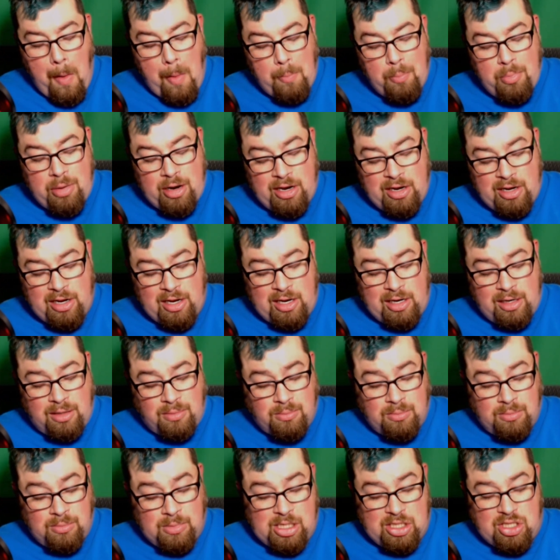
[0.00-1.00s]
but
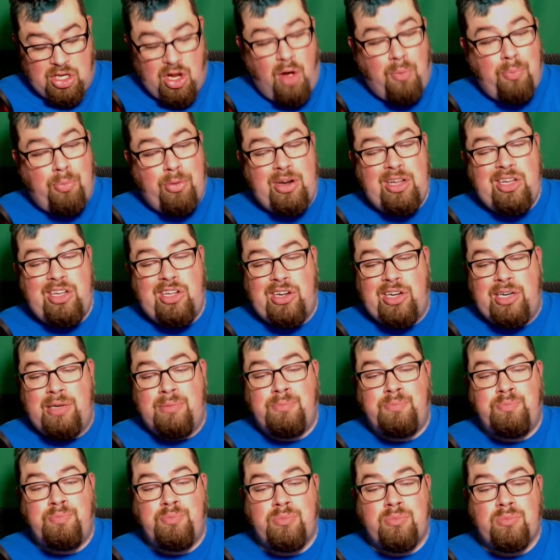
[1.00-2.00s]
um, it's all pretty good.
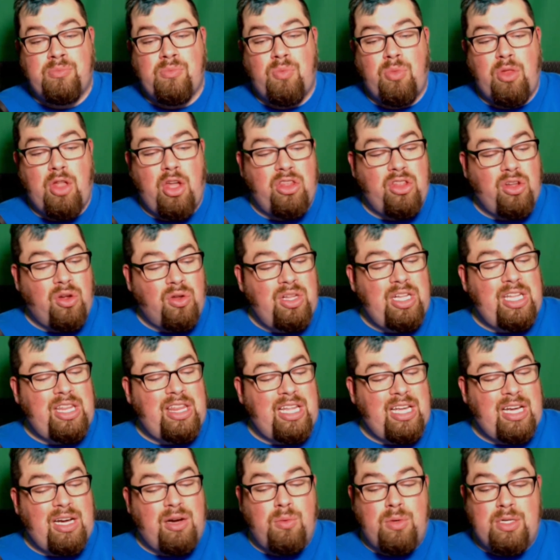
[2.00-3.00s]
The only
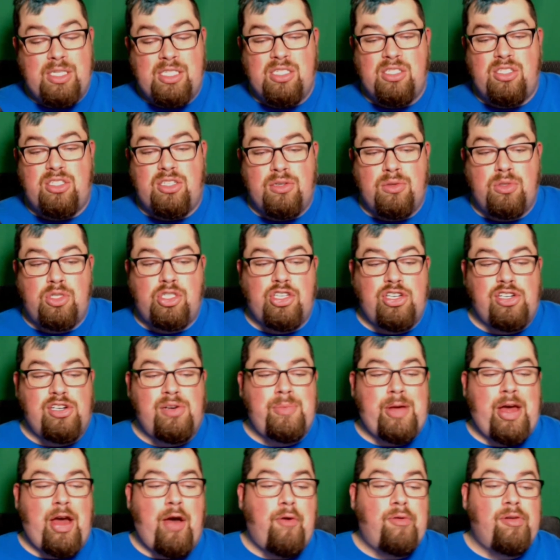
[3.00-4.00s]
thing I wasn't so sure
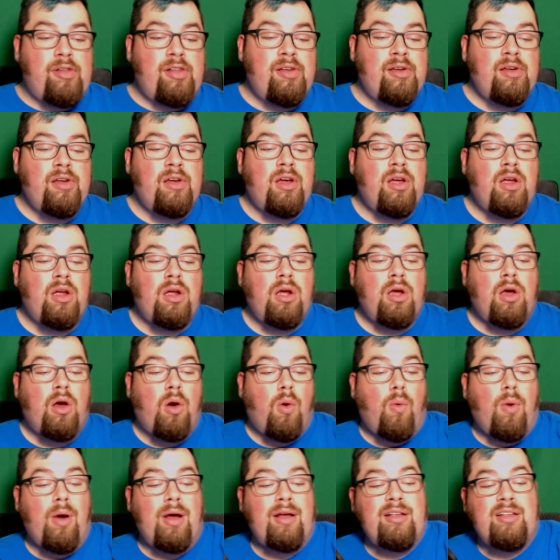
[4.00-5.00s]
about
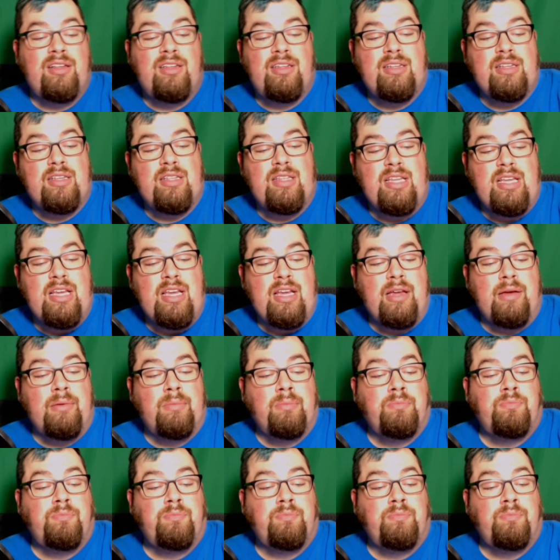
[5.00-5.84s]
was the